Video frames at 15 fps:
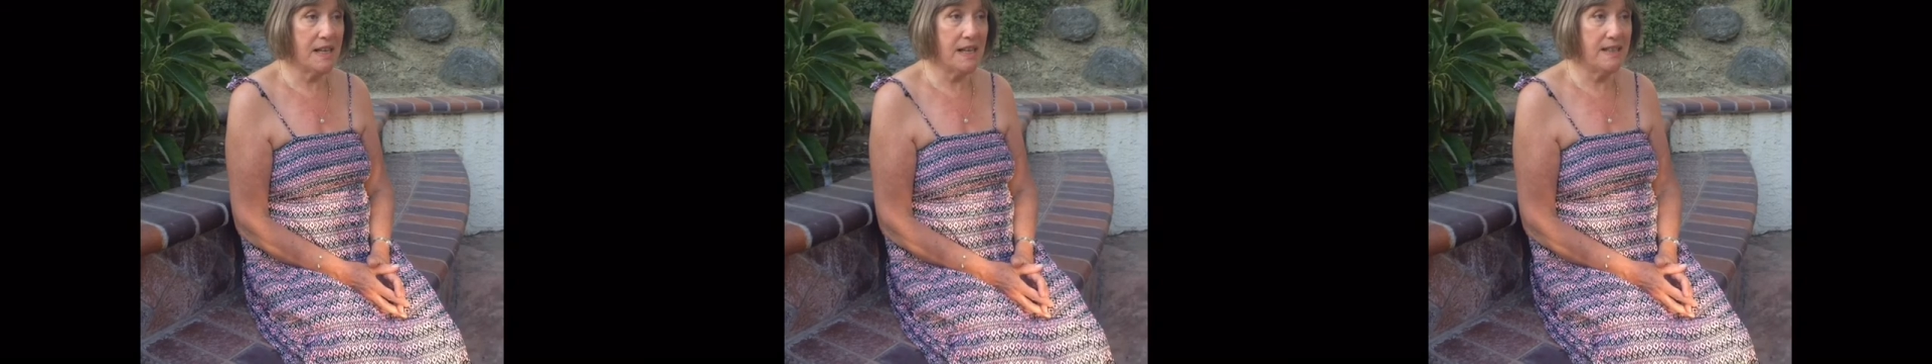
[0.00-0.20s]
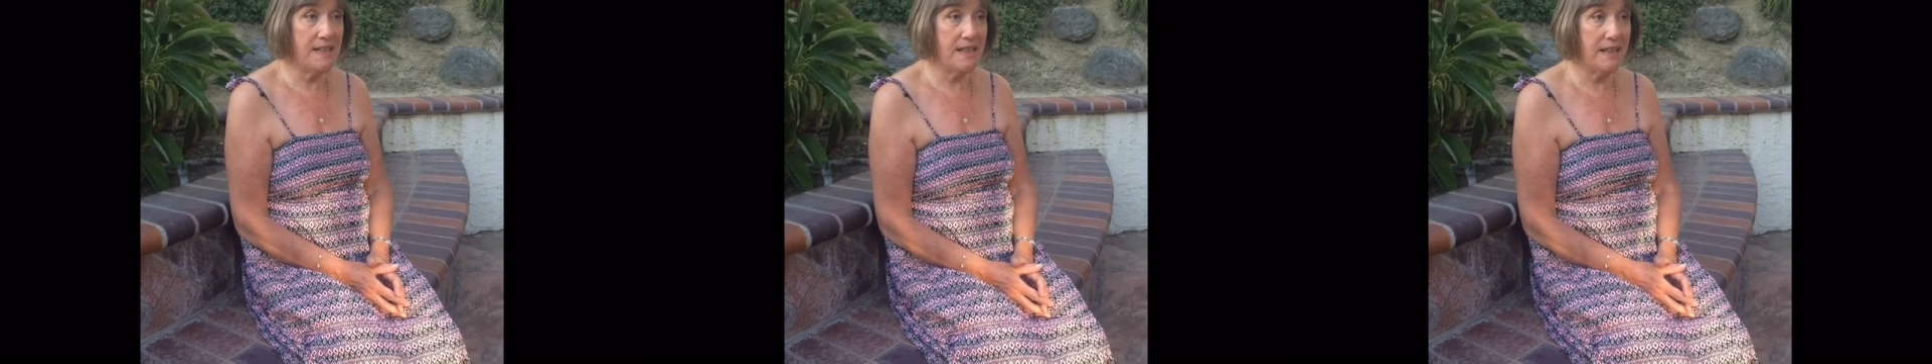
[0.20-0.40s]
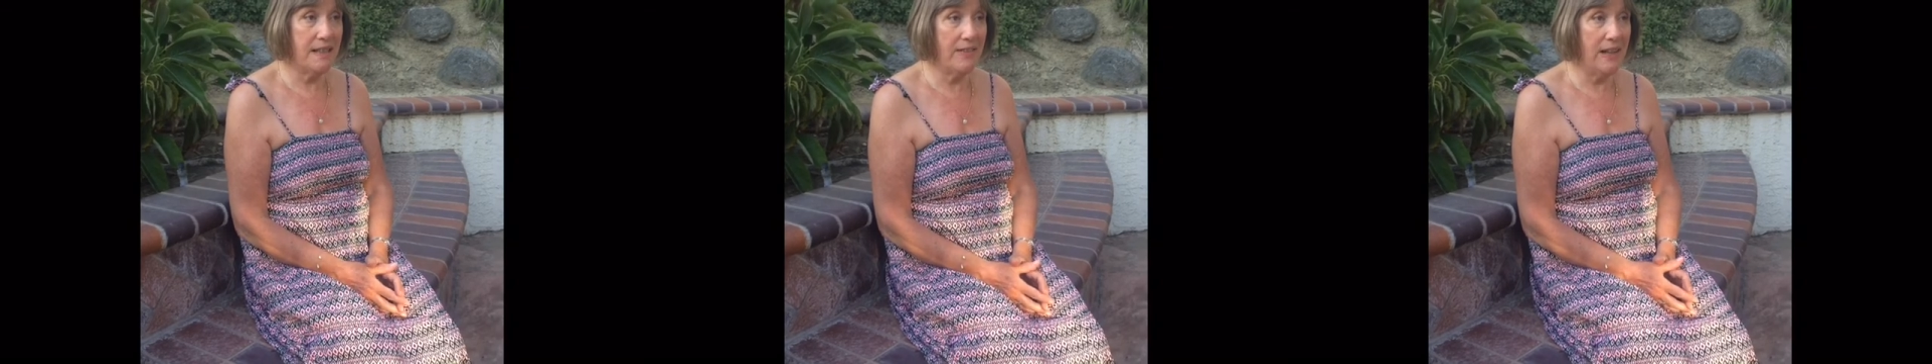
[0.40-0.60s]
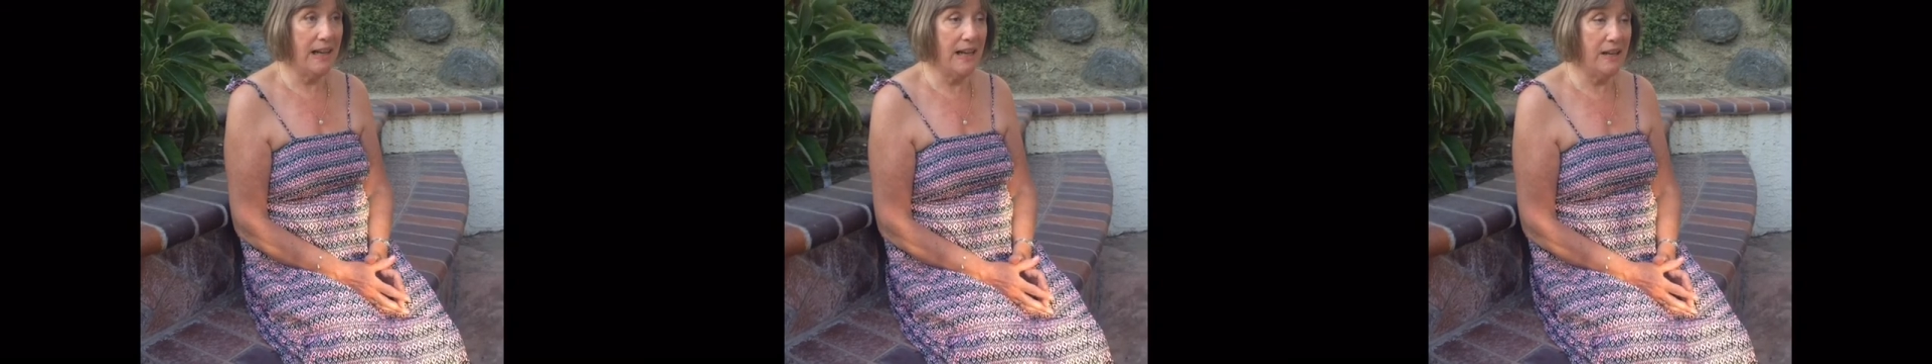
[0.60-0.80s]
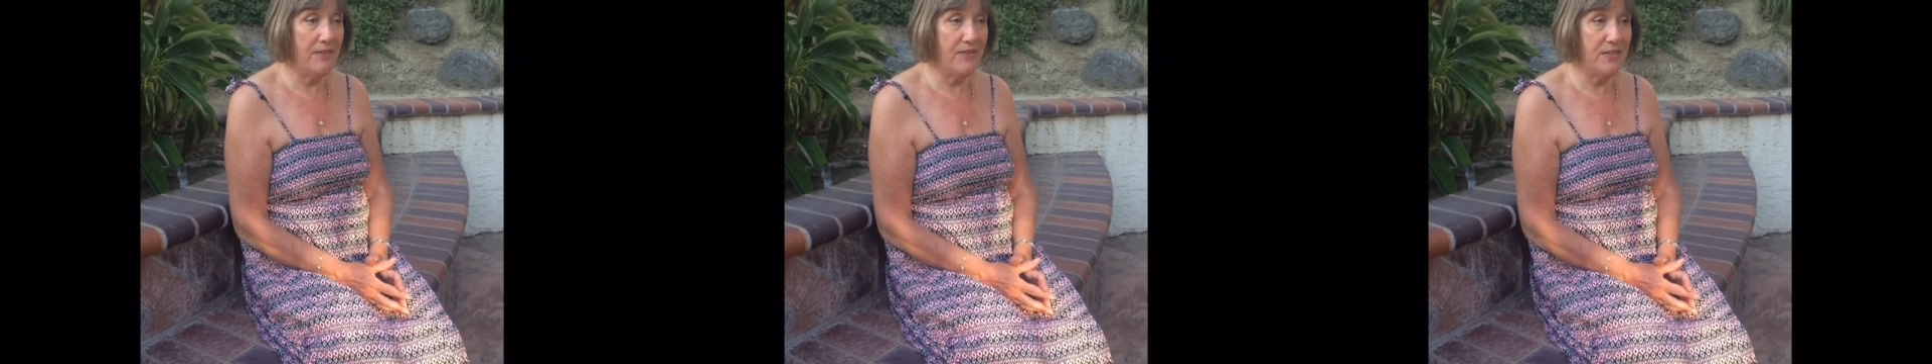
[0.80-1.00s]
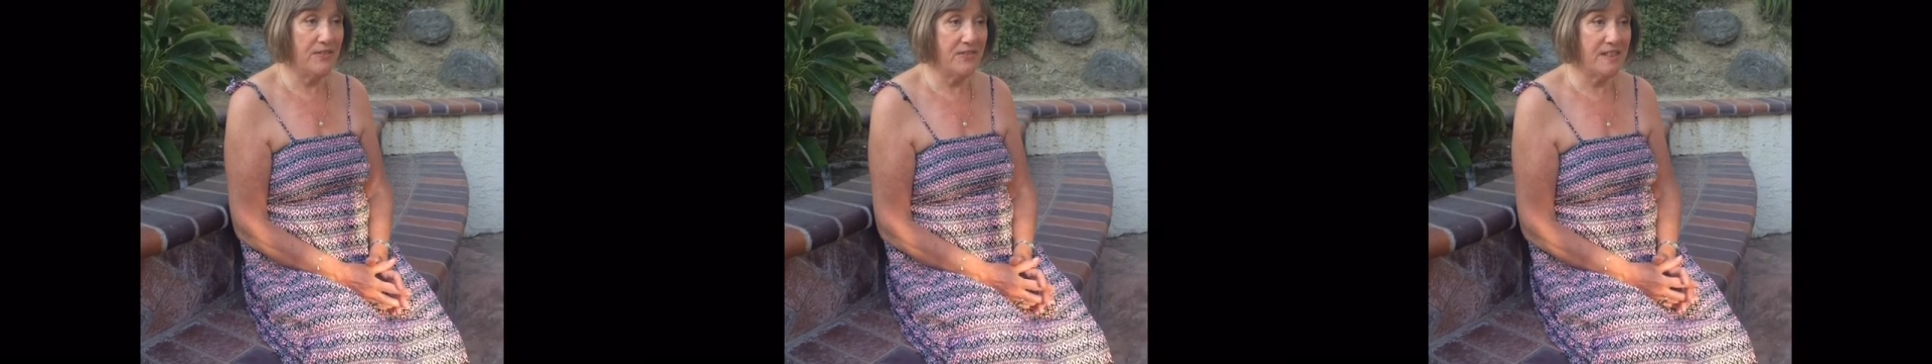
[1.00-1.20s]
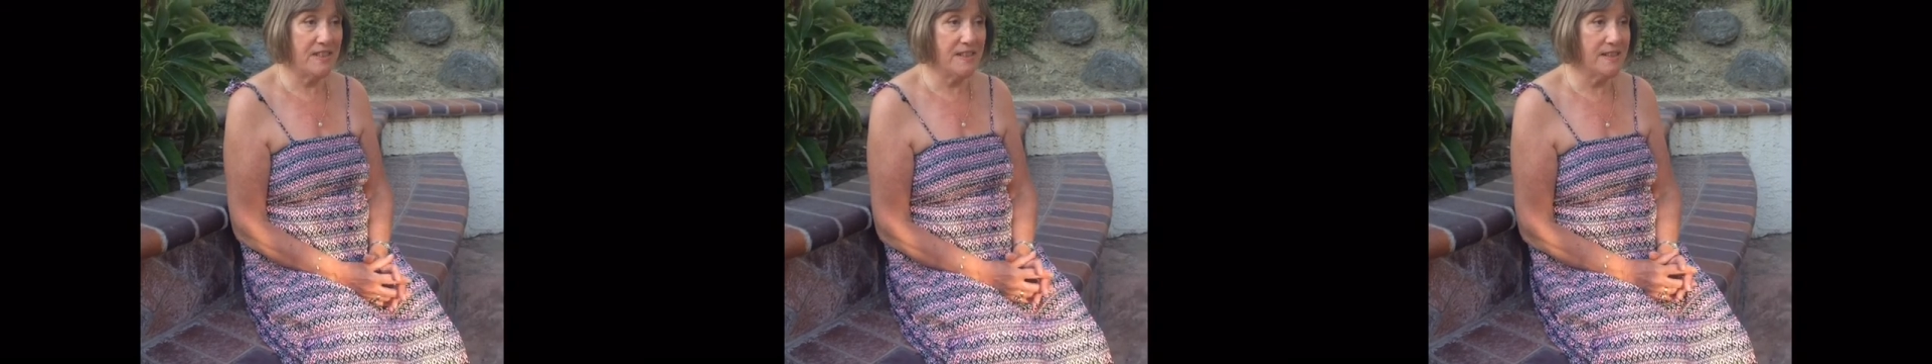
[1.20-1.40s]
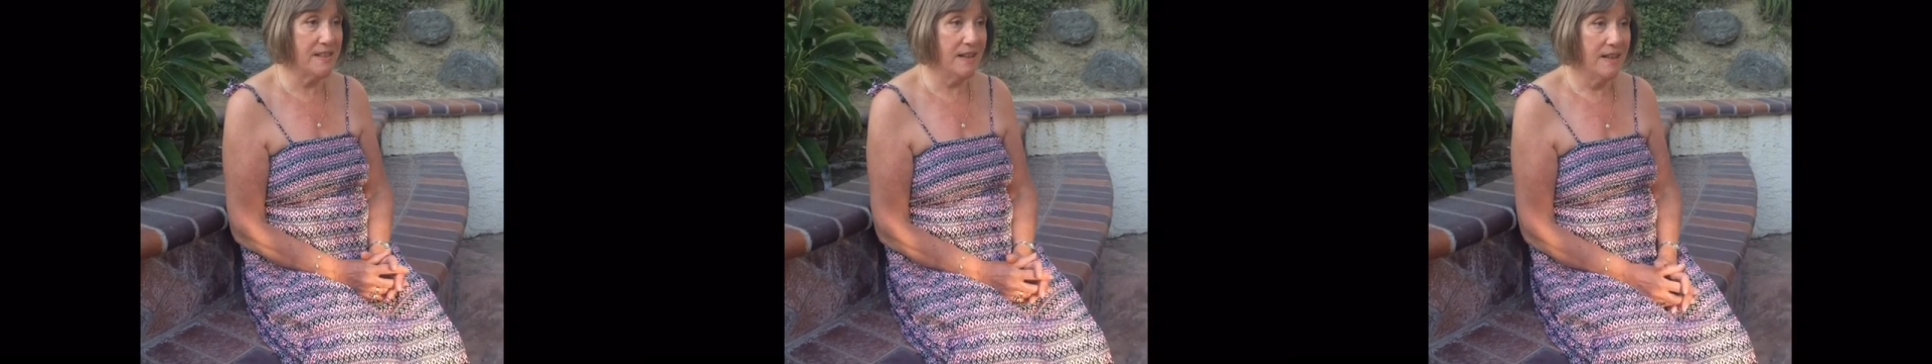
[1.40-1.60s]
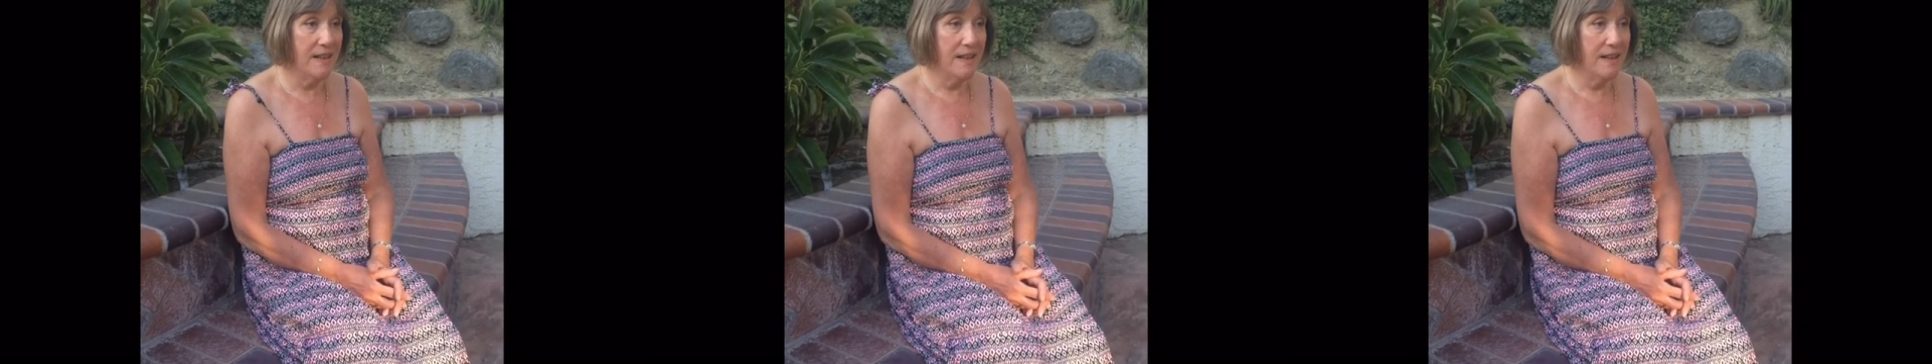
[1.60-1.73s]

18 in the late 50s,